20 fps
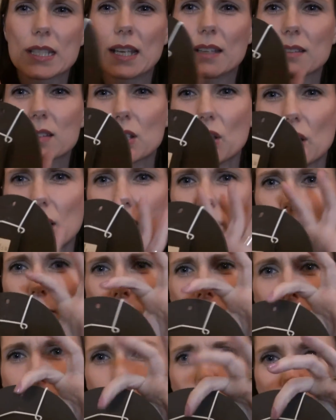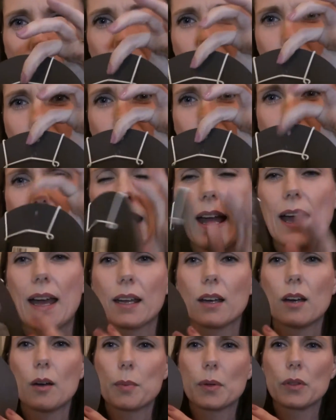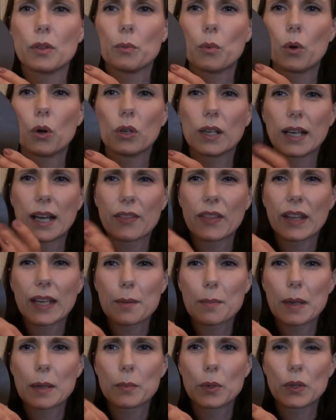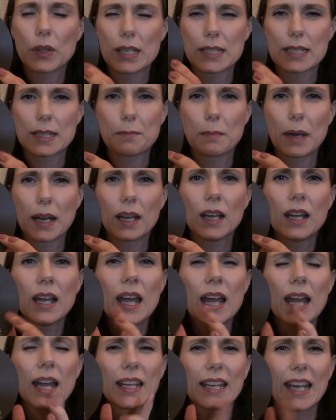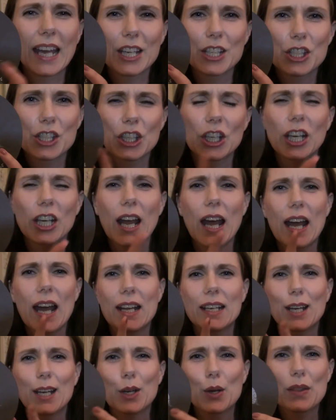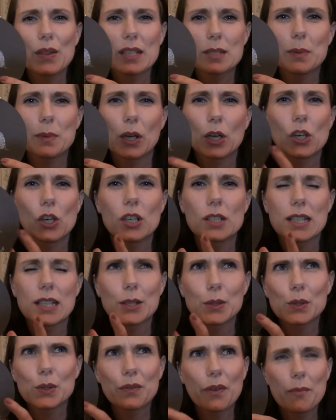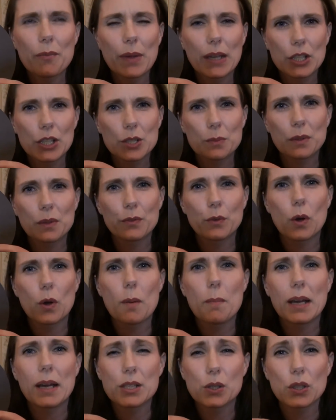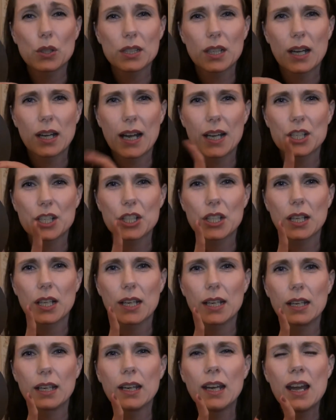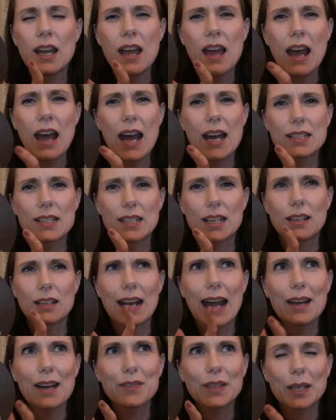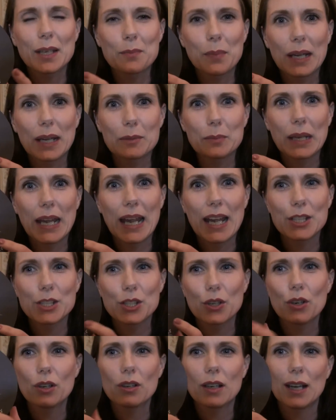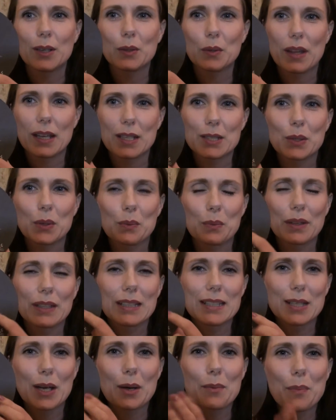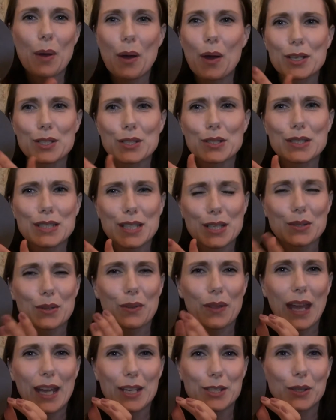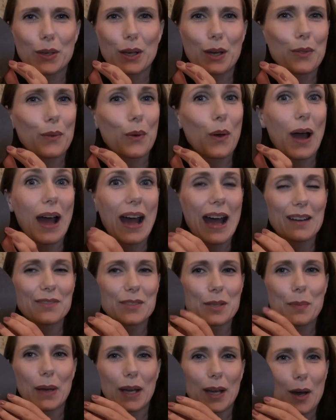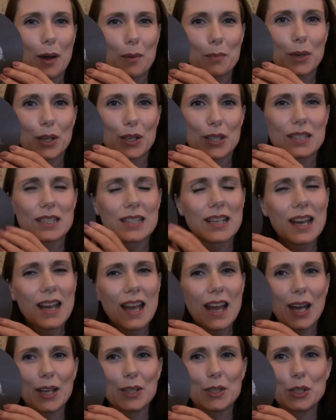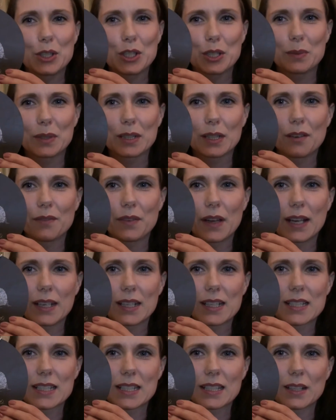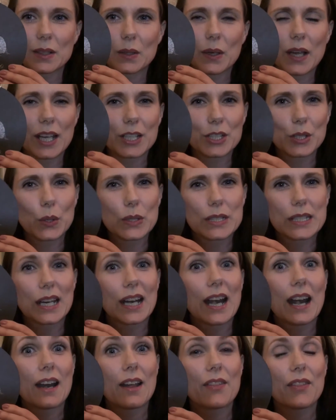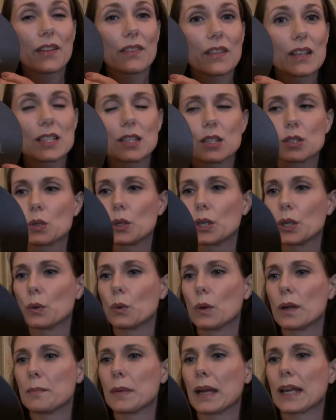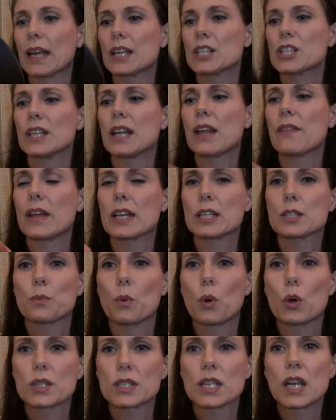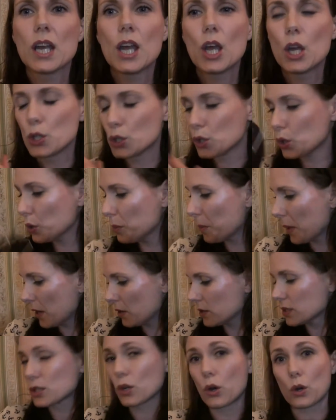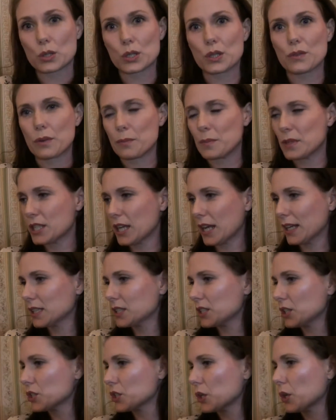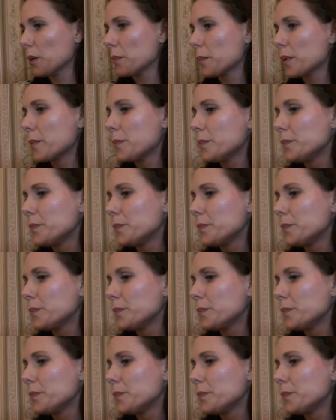it's got a little bit in the back that you can hang it up on the wall and I think I might put this in my kitchen and I got this because I don't know if I've mentioned before my daughter actually has an African pygmy hedgehog I know that's not what these are but as soon as I saw the hedgehog I thought I have to pick it up because I knew she would love it and it's the little hedgehogs here and I think this is going to go in my kitchen and this was £2 also from the charity shop